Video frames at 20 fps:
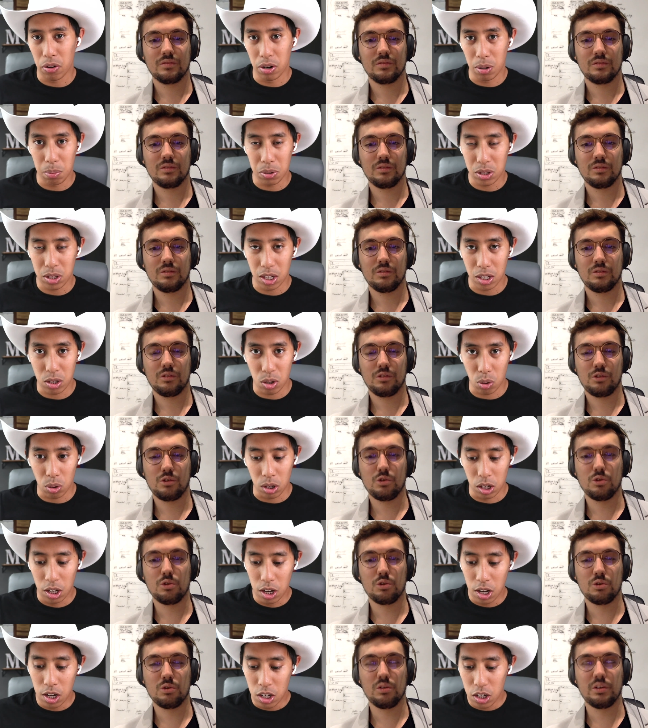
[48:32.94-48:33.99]
Speaker 1: 30%
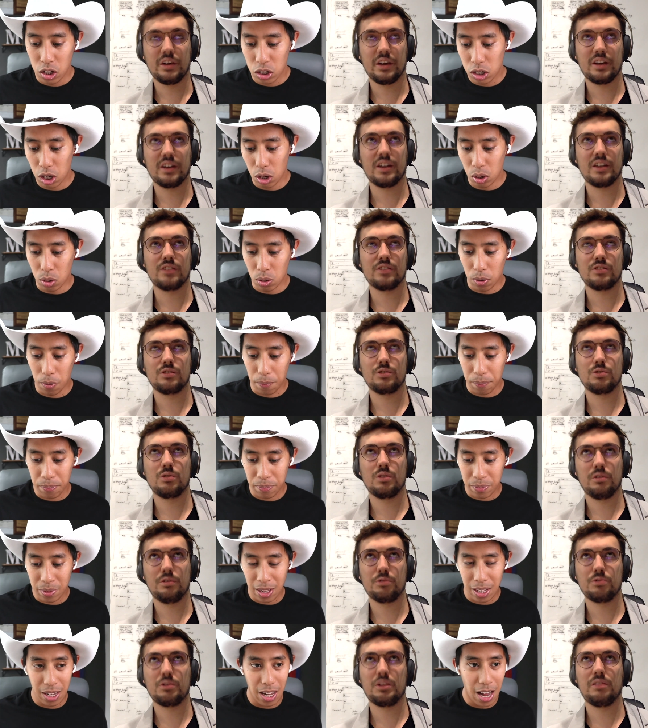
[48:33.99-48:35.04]
Speaker 2: total. Cool. Yeah, so,
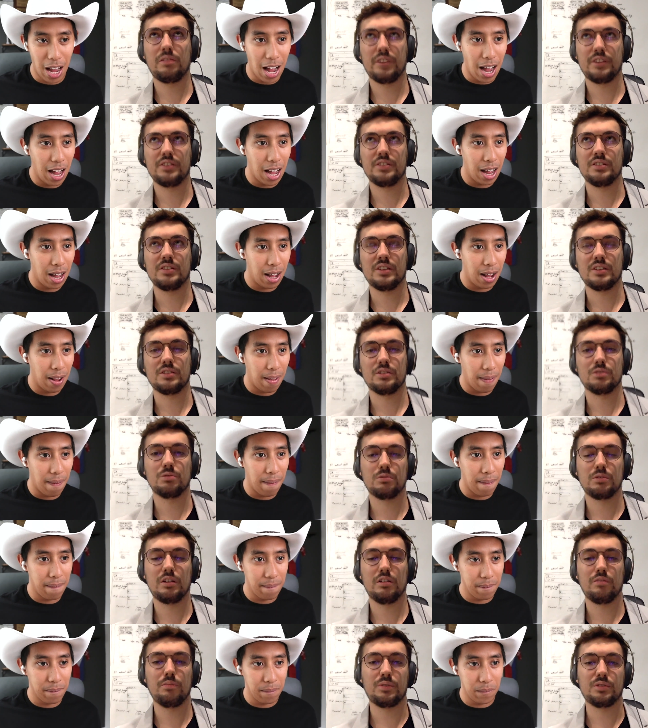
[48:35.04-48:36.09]
12, 18. Yeah, so
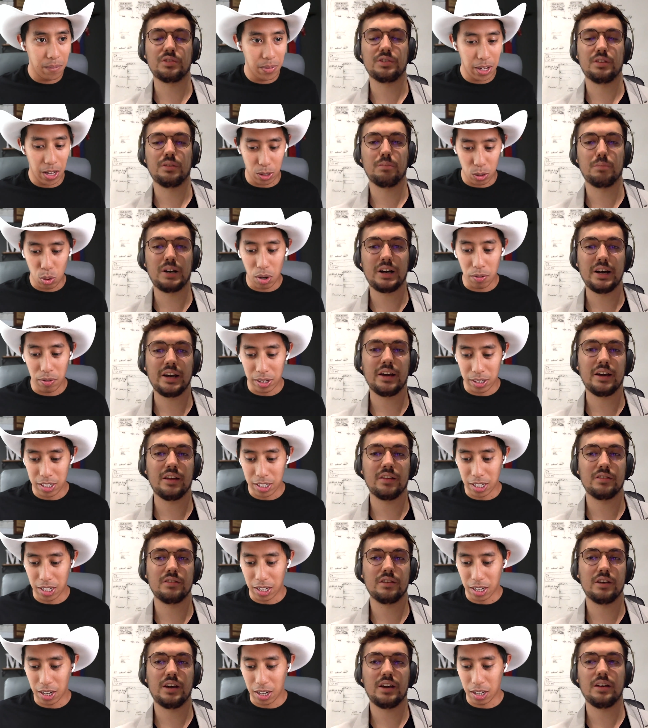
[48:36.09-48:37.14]
12%
Speaker 1: buy
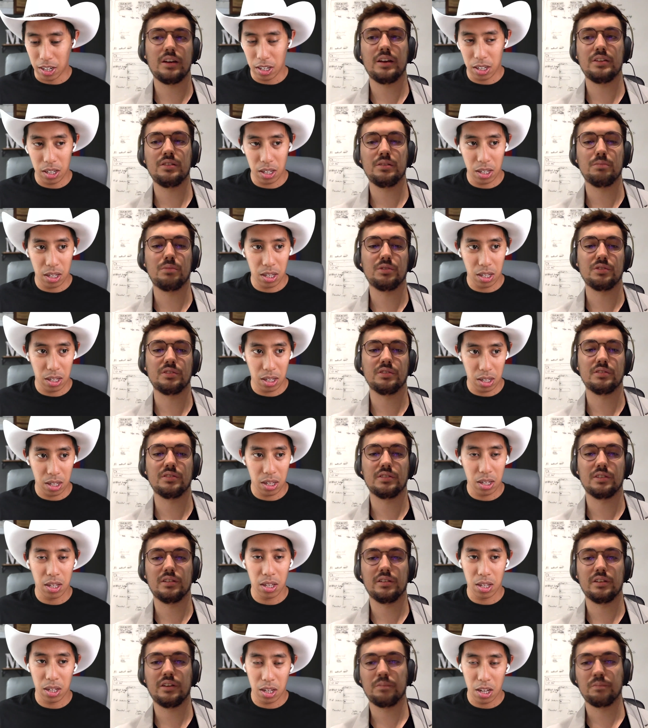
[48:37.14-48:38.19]
18, and 18%
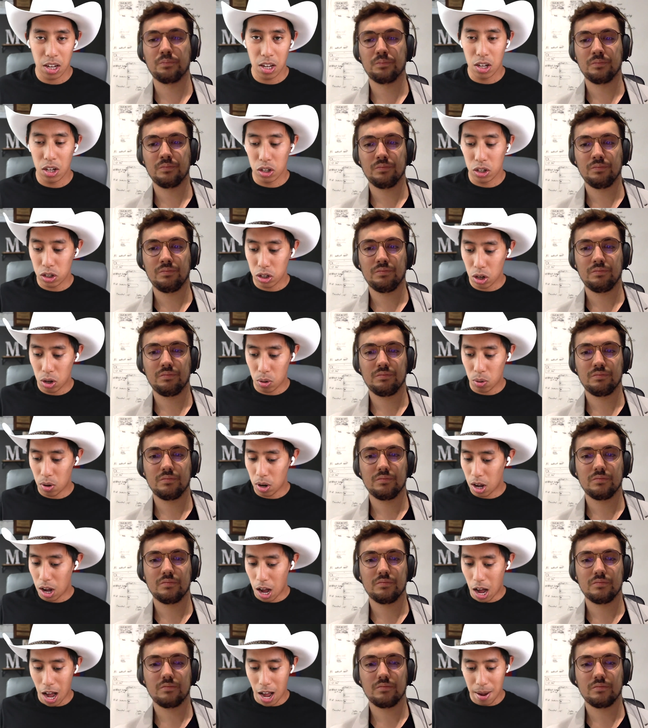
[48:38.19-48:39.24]
sell. Yeah. So
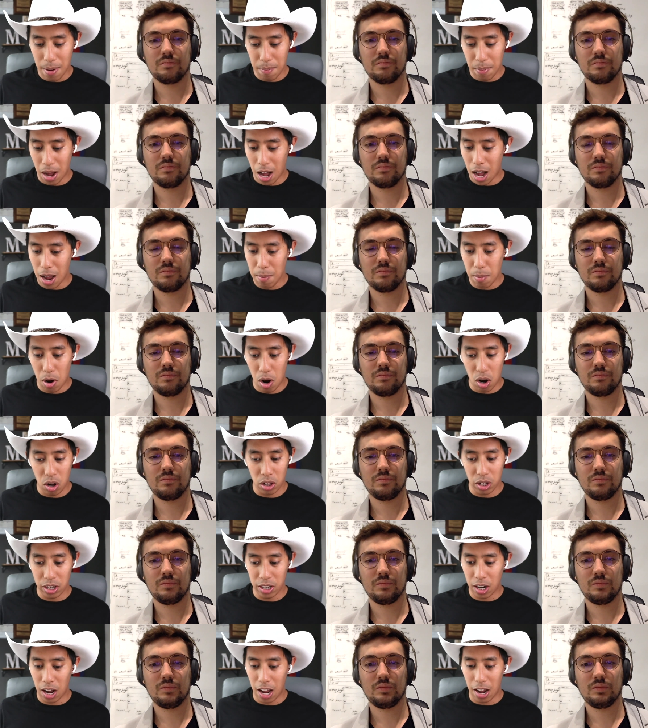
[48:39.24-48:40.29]
I'm all
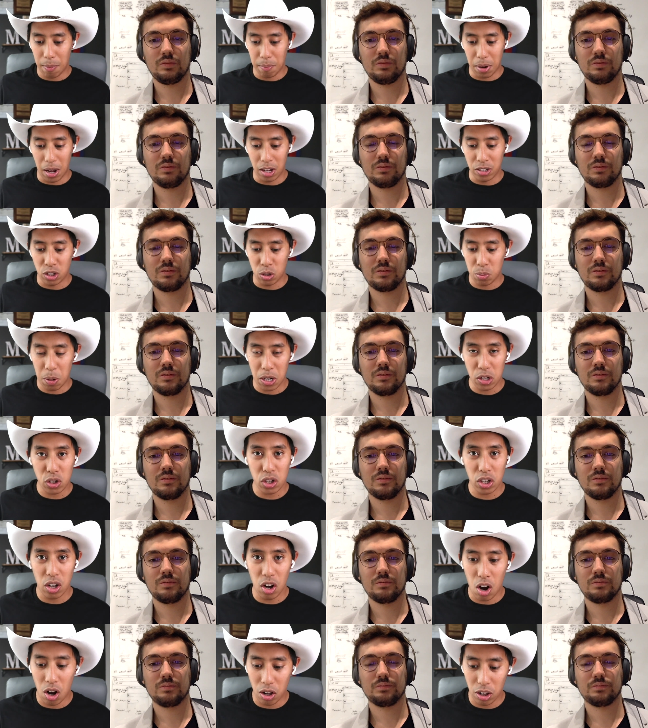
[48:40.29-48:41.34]
in. I'm
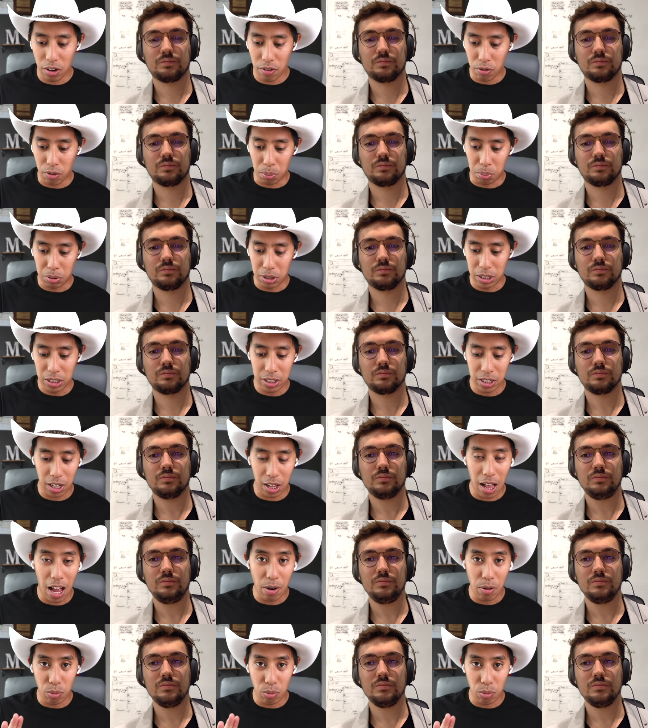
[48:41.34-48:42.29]
especially all in for pre-sale. I